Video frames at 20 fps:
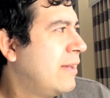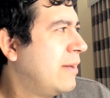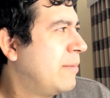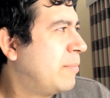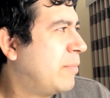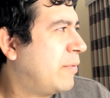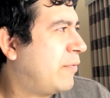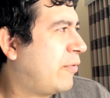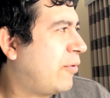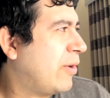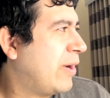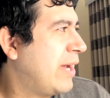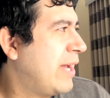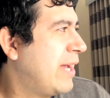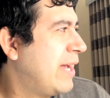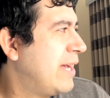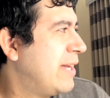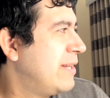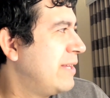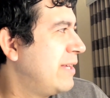Before I
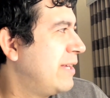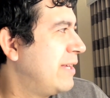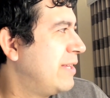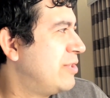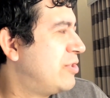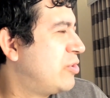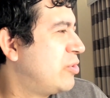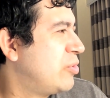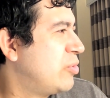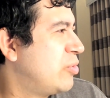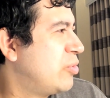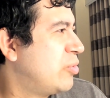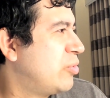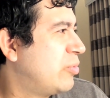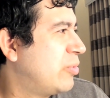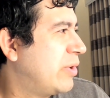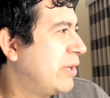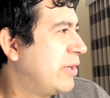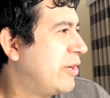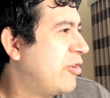head
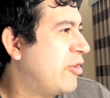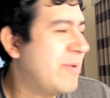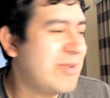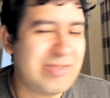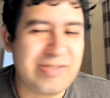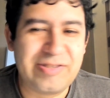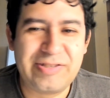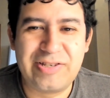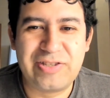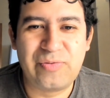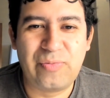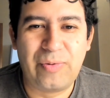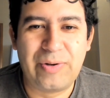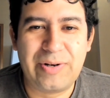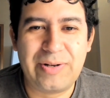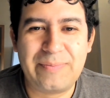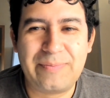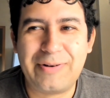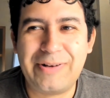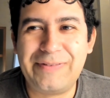into an intermission, just
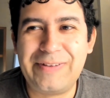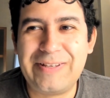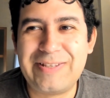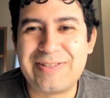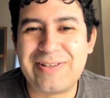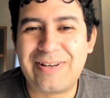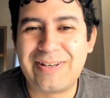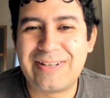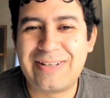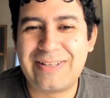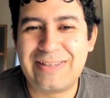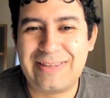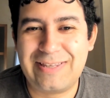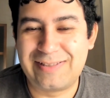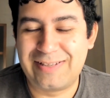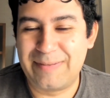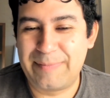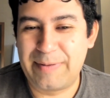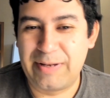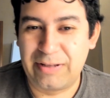want to briefly talk. This
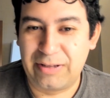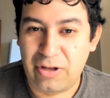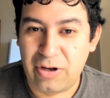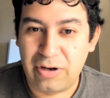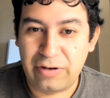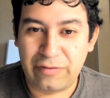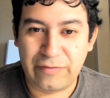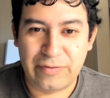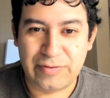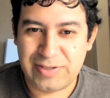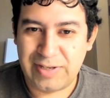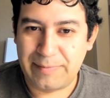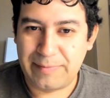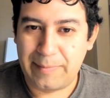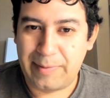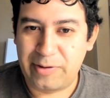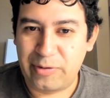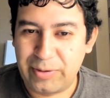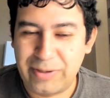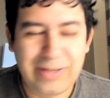is going to be a long first
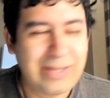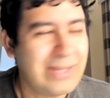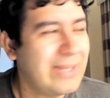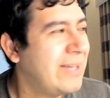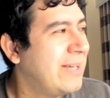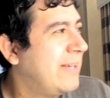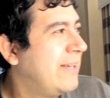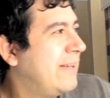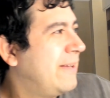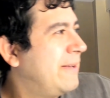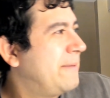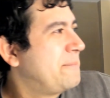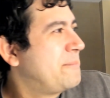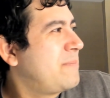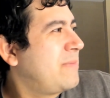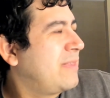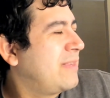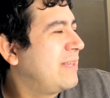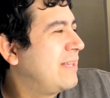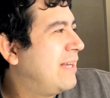segment, by the way.
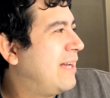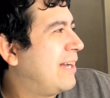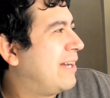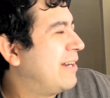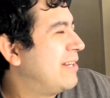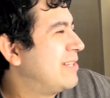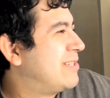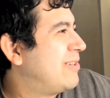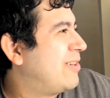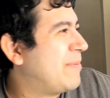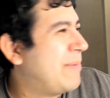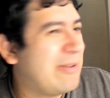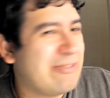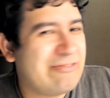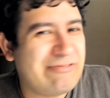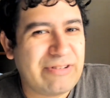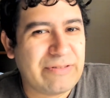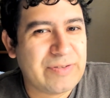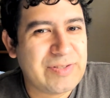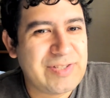I got to talk about
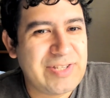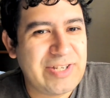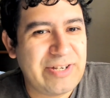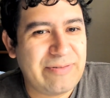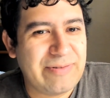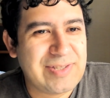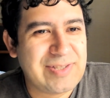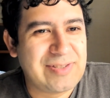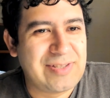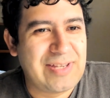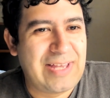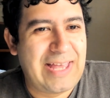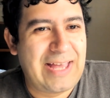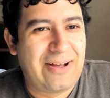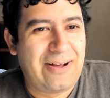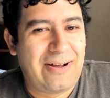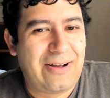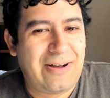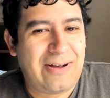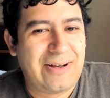Trevor Zegras
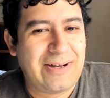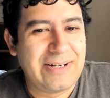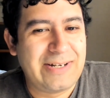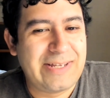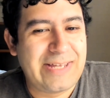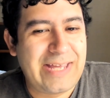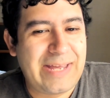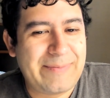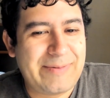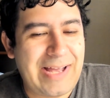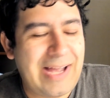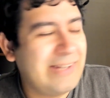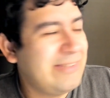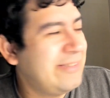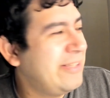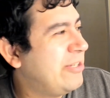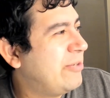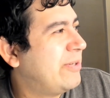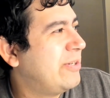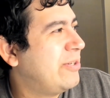on game 2.
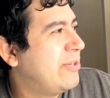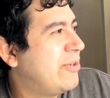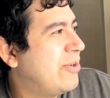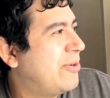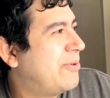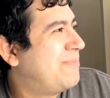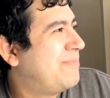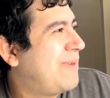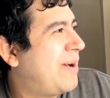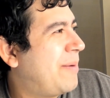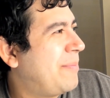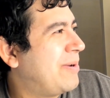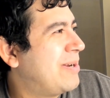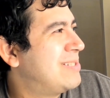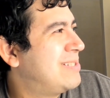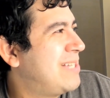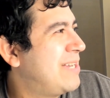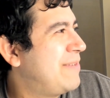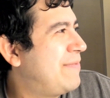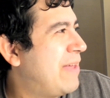Actually, you know what? No, I'm going
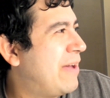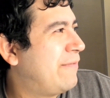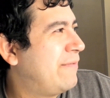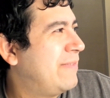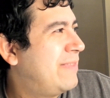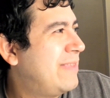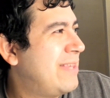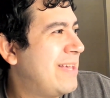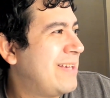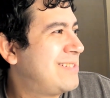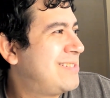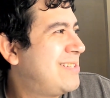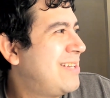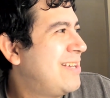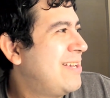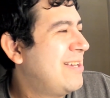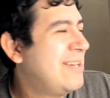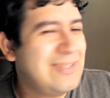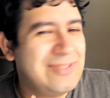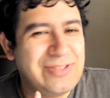to save that next.
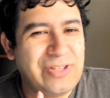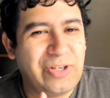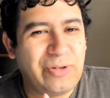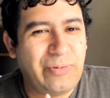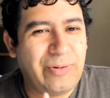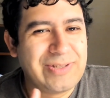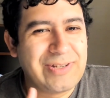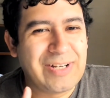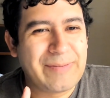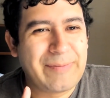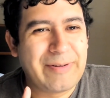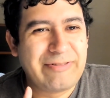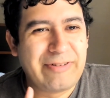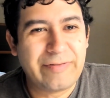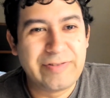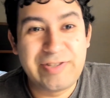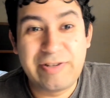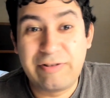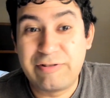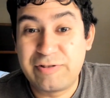So we'll talk about
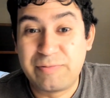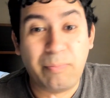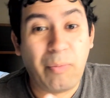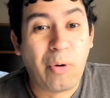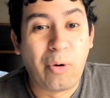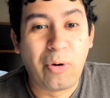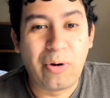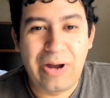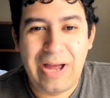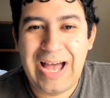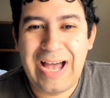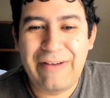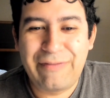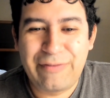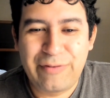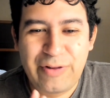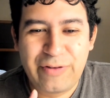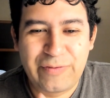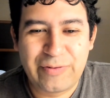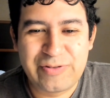Trevor Zegras more
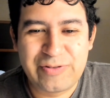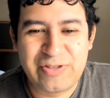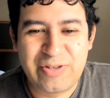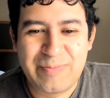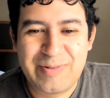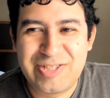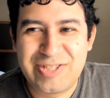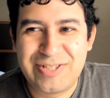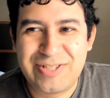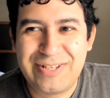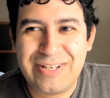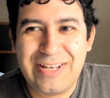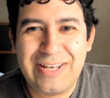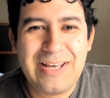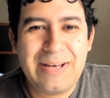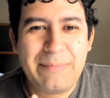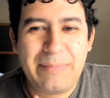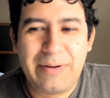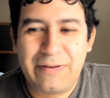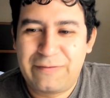after the first intermission.
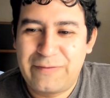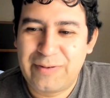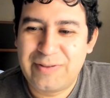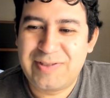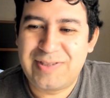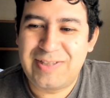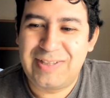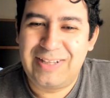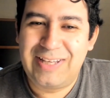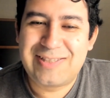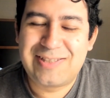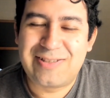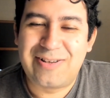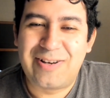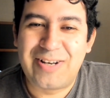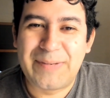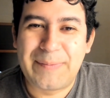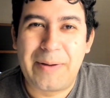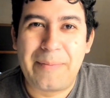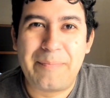But first, let's
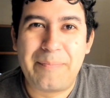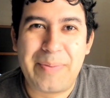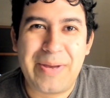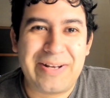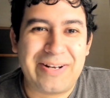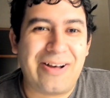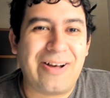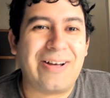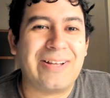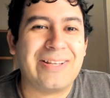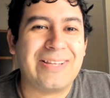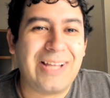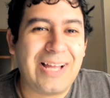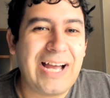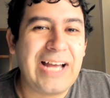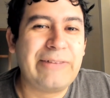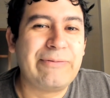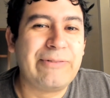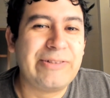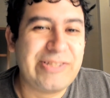talk about Bet
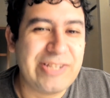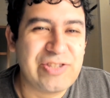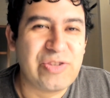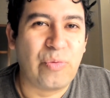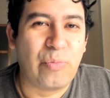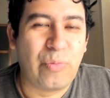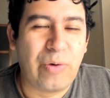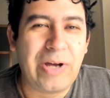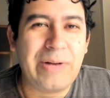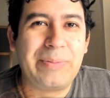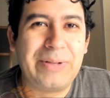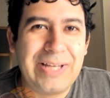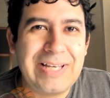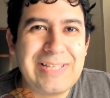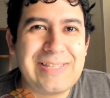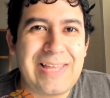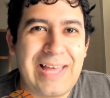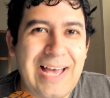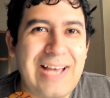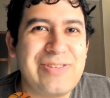Online, which is the one
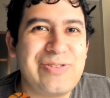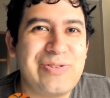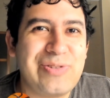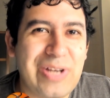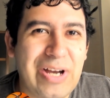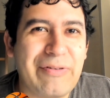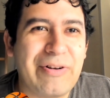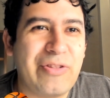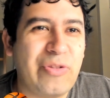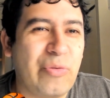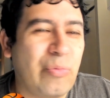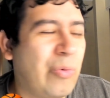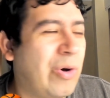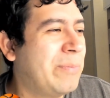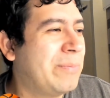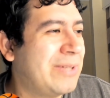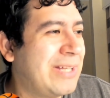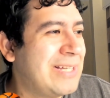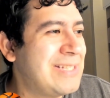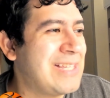place that has you covered and the
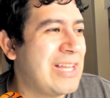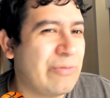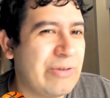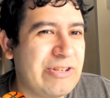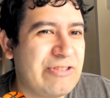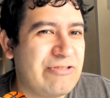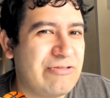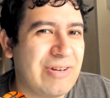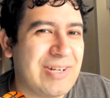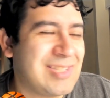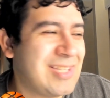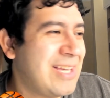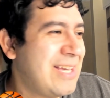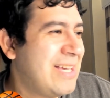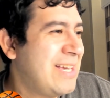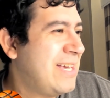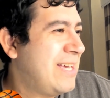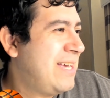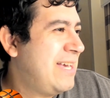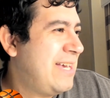one place that we trust.
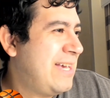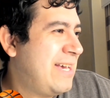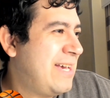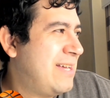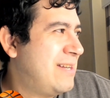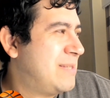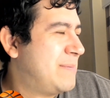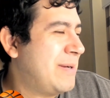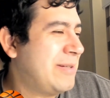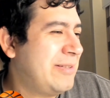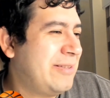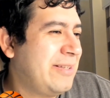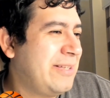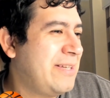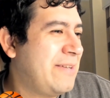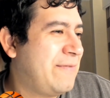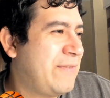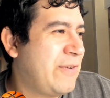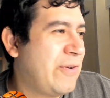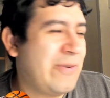And
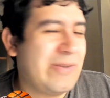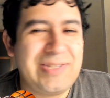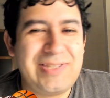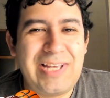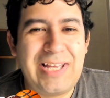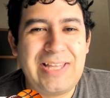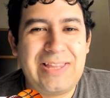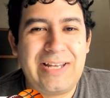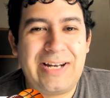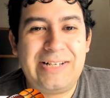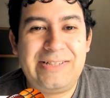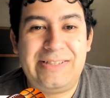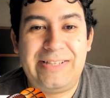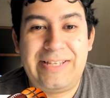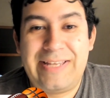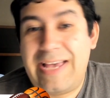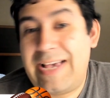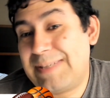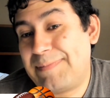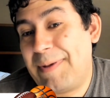especially if you're in a state that
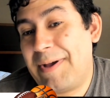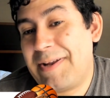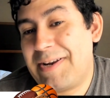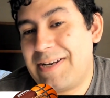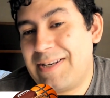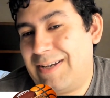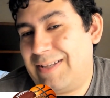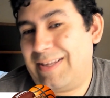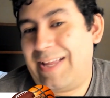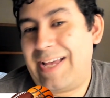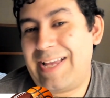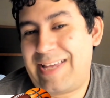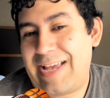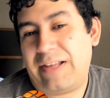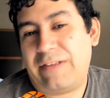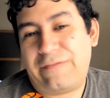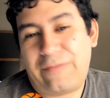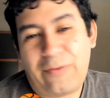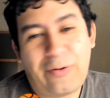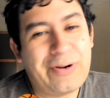actually has betting, unlike
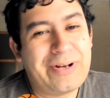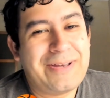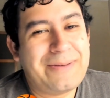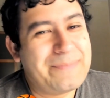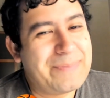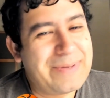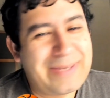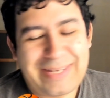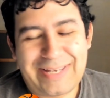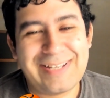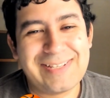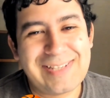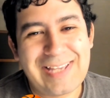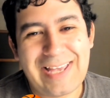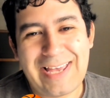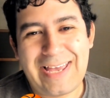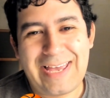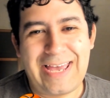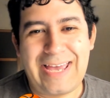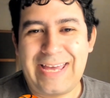California, because,
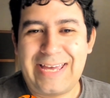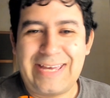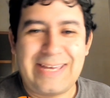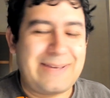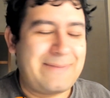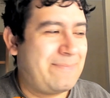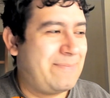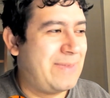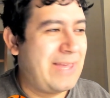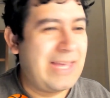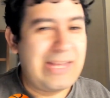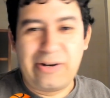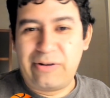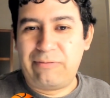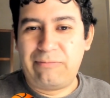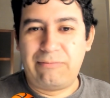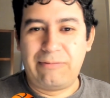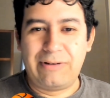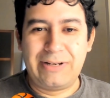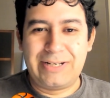hey, they
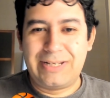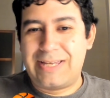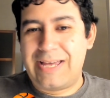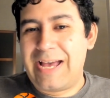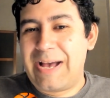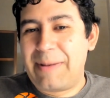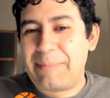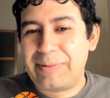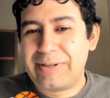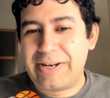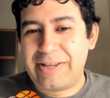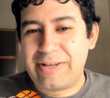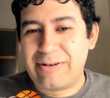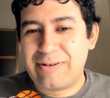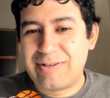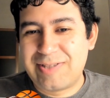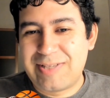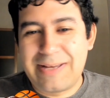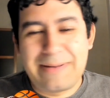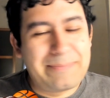don't want gambling in
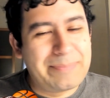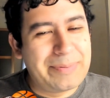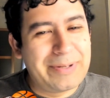their state.